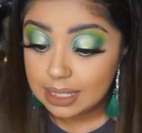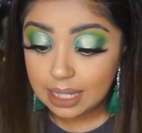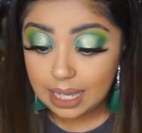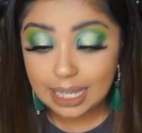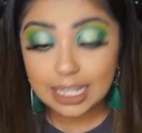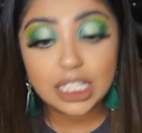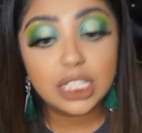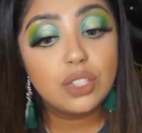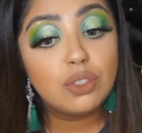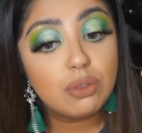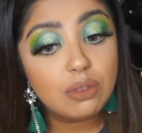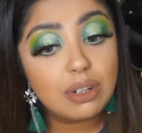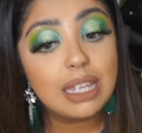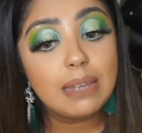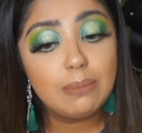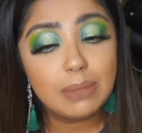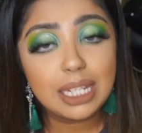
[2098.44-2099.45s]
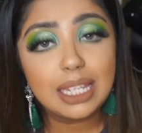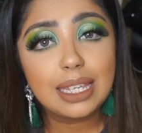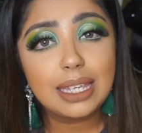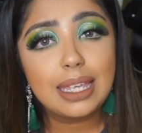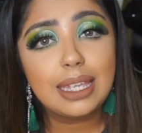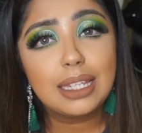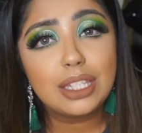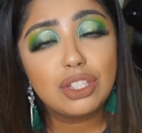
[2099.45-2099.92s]

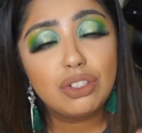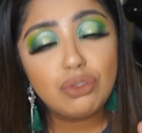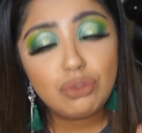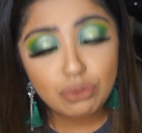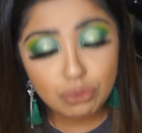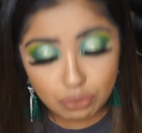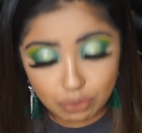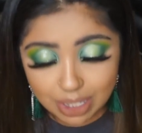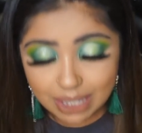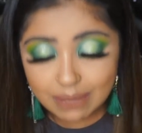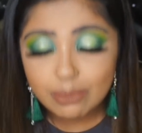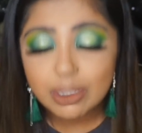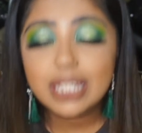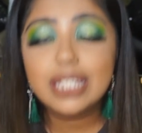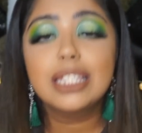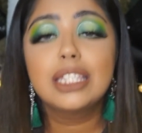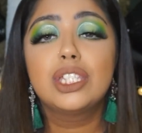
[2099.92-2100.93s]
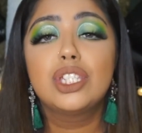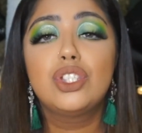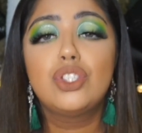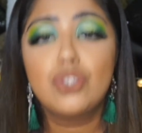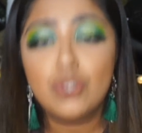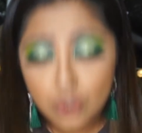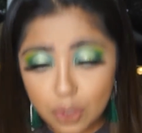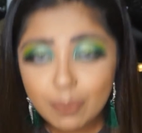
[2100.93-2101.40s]
extremely, extremely
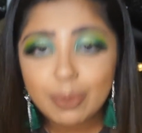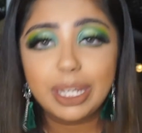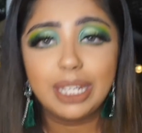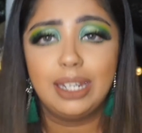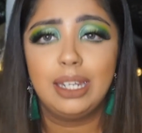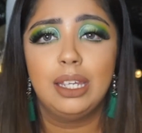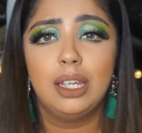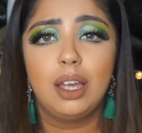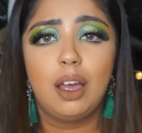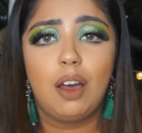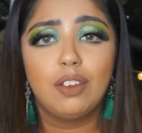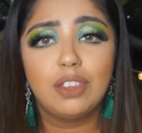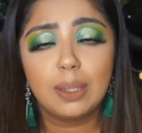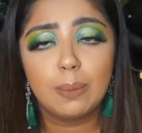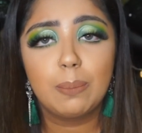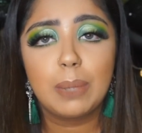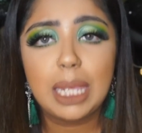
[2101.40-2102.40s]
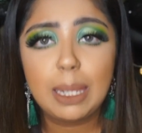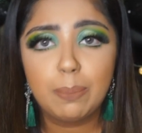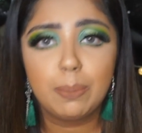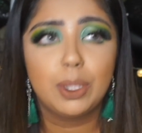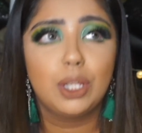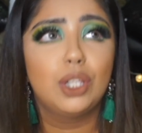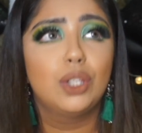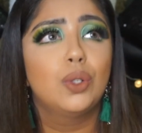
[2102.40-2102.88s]
stupid of the
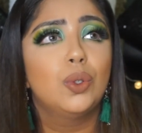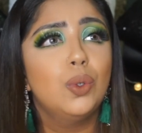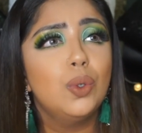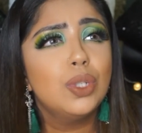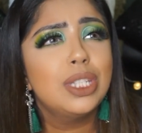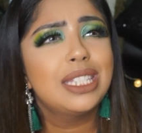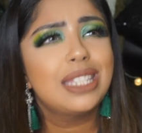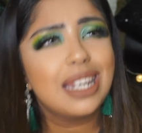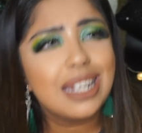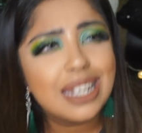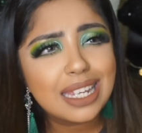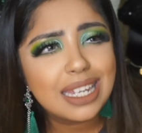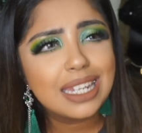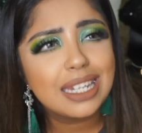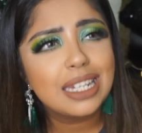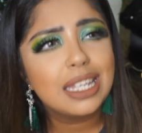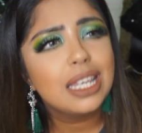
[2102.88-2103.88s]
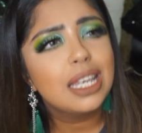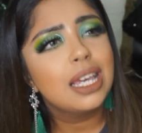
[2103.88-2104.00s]
people who studied